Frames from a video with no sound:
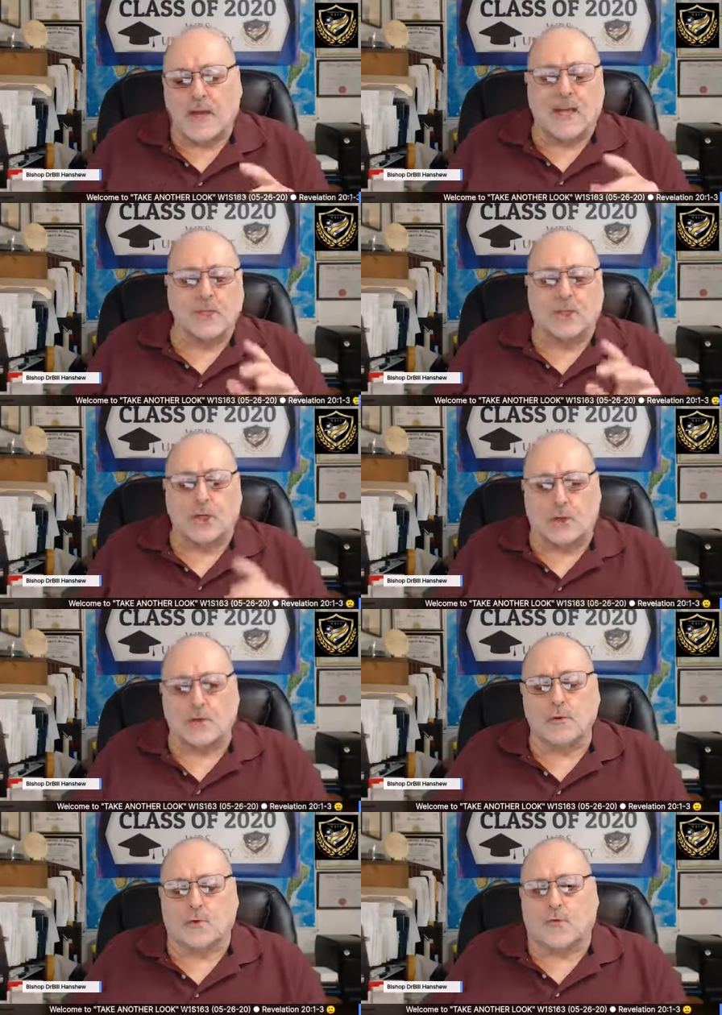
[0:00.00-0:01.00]
is
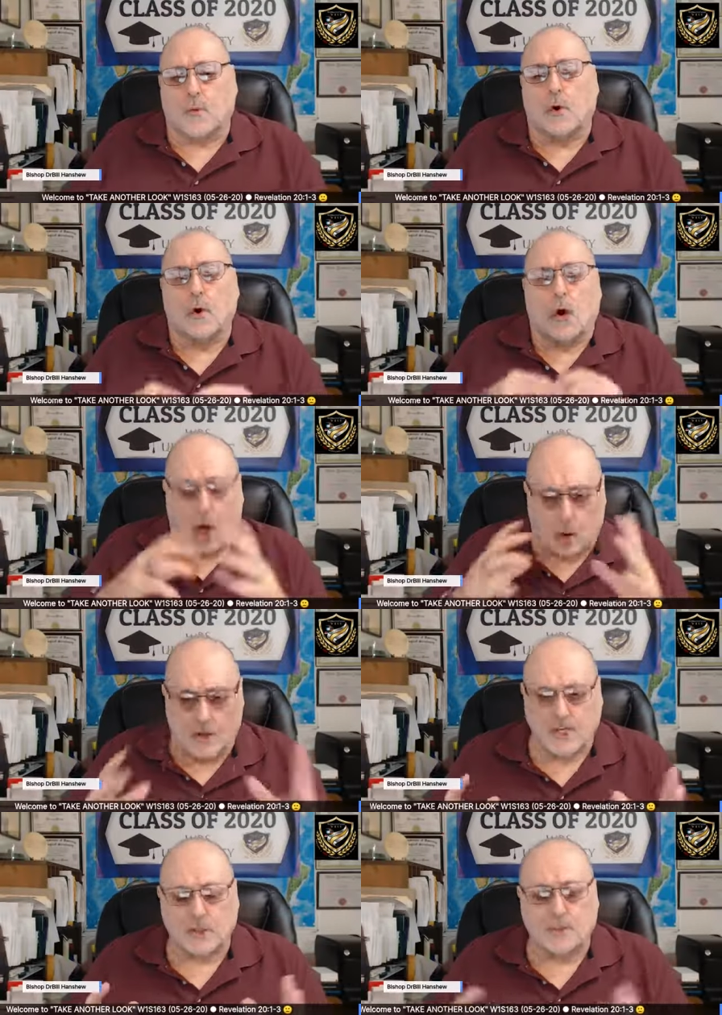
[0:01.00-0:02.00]
used for
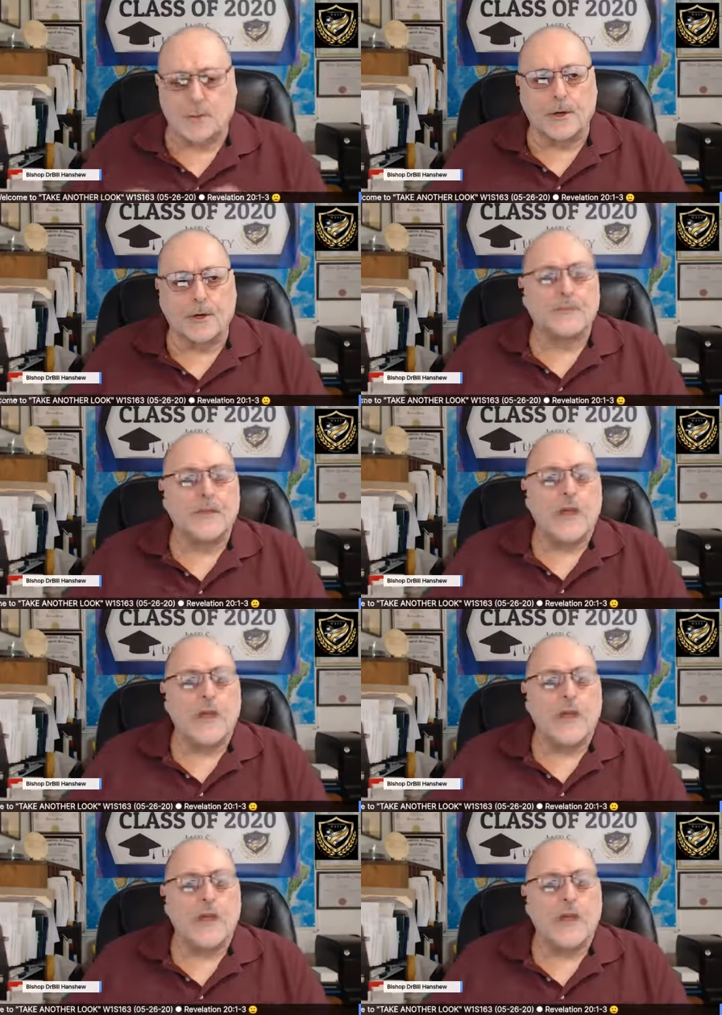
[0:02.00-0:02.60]
Holy Spirit,